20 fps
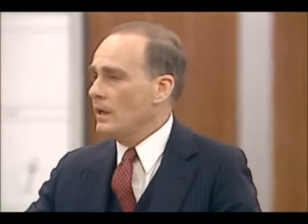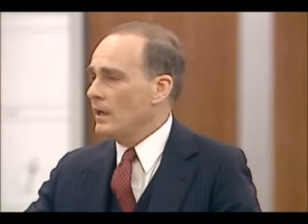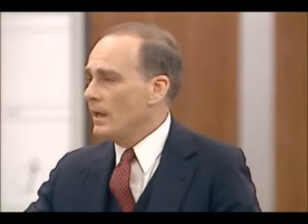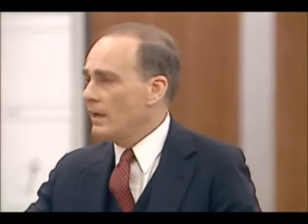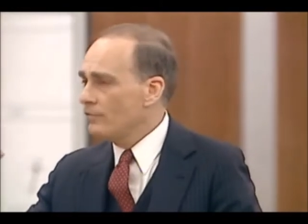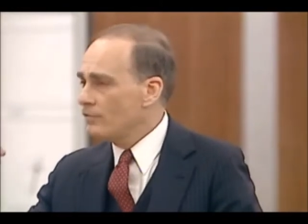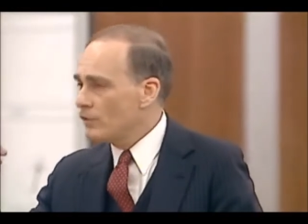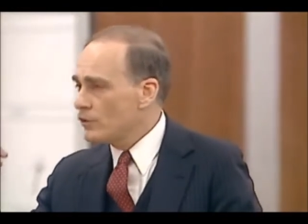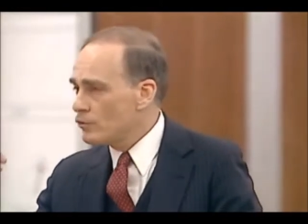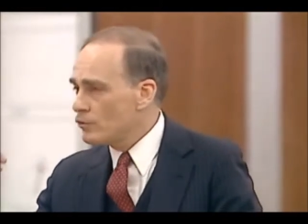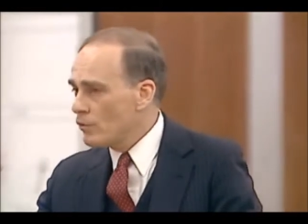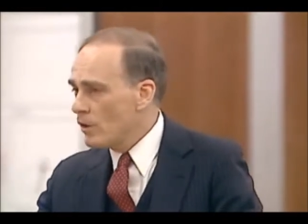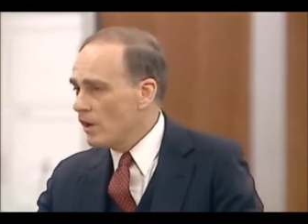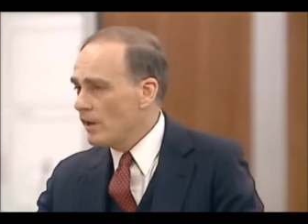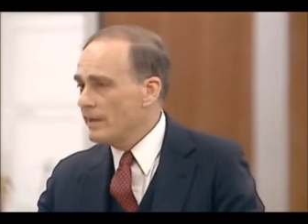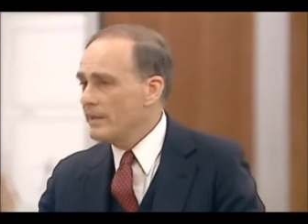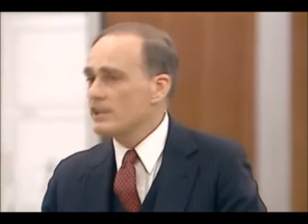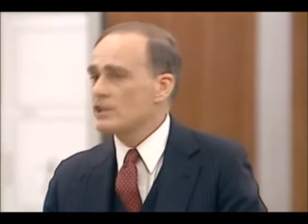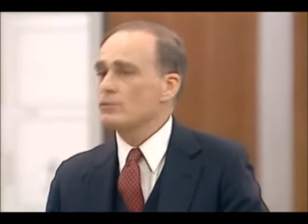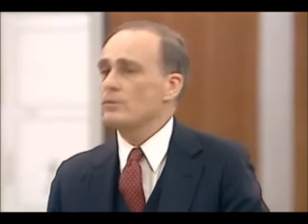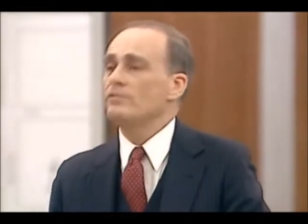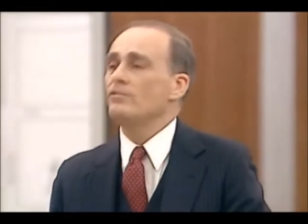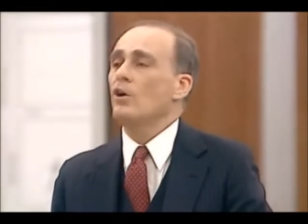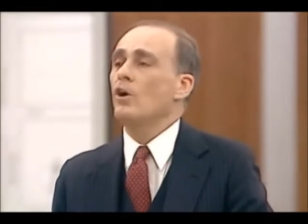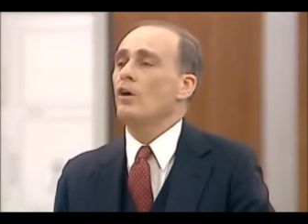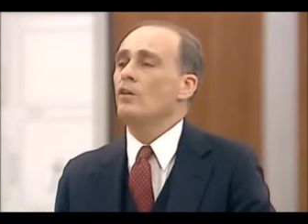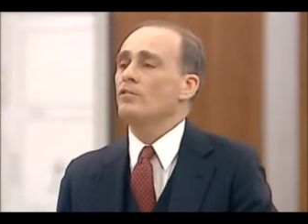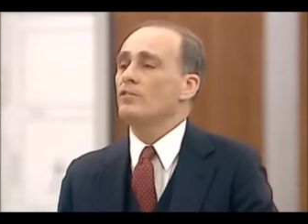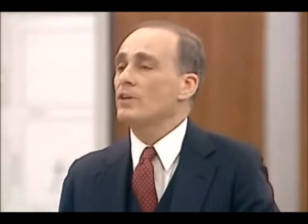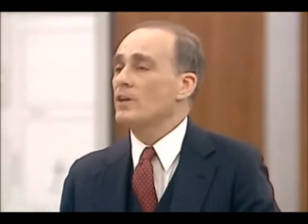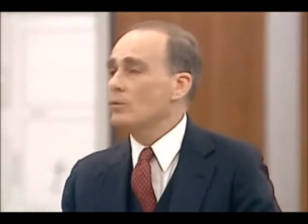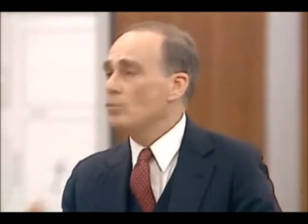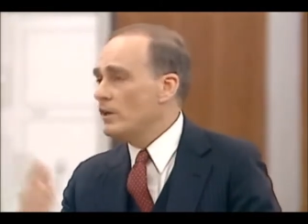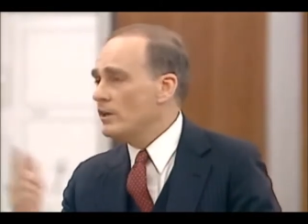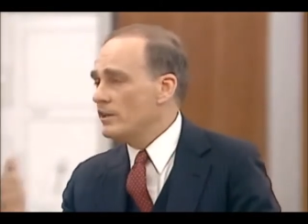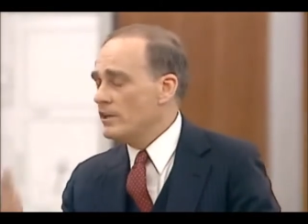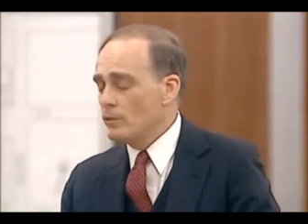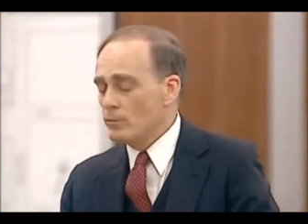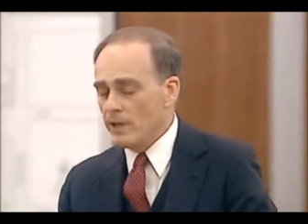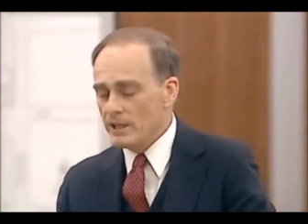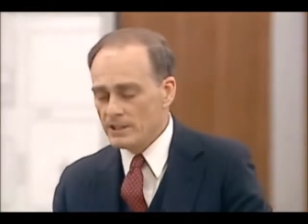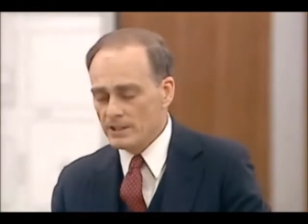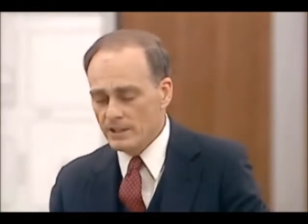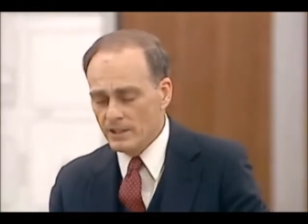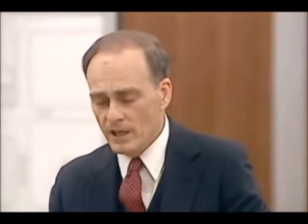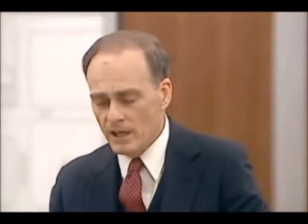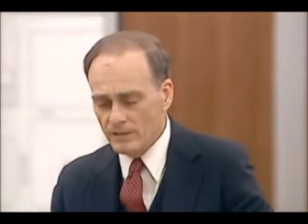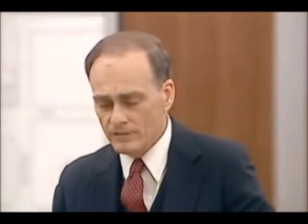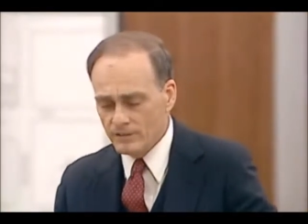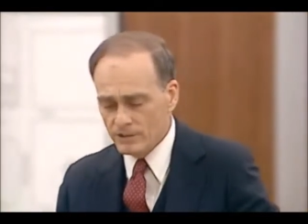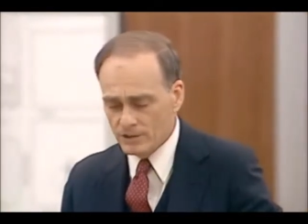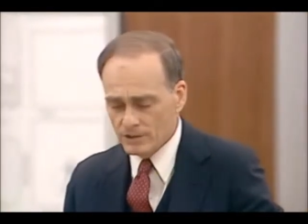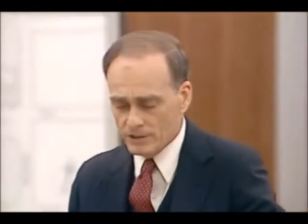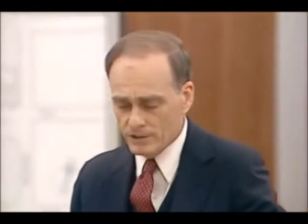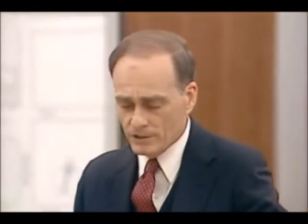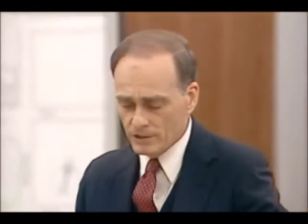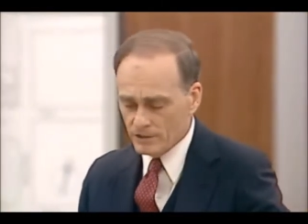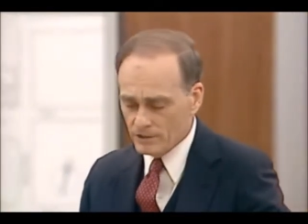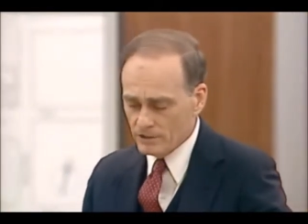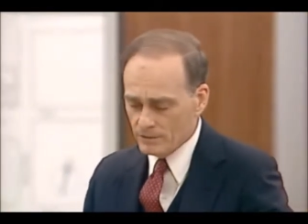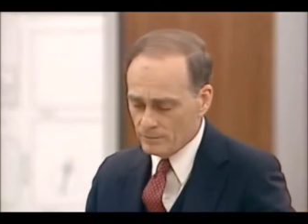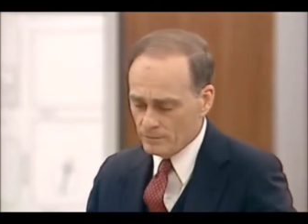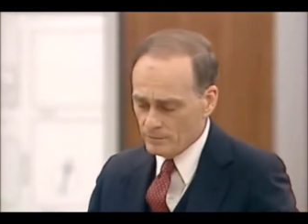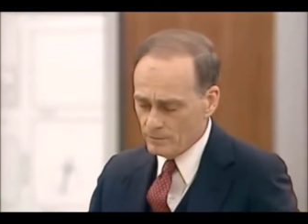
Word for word: after drawing his revolver on one of the arresting officers.